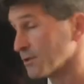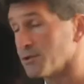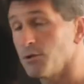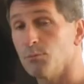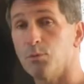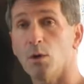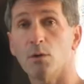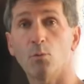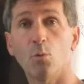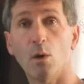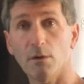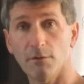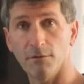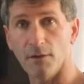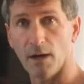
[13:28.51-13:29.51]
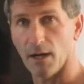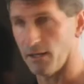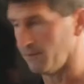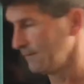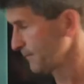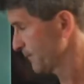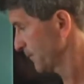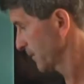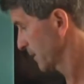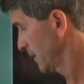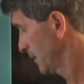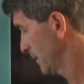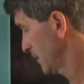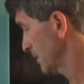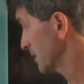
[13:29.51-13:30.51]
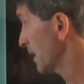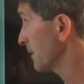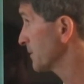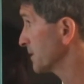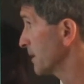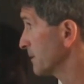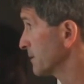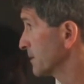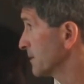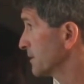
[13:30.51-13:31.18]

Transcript: 2.15 times 10 to the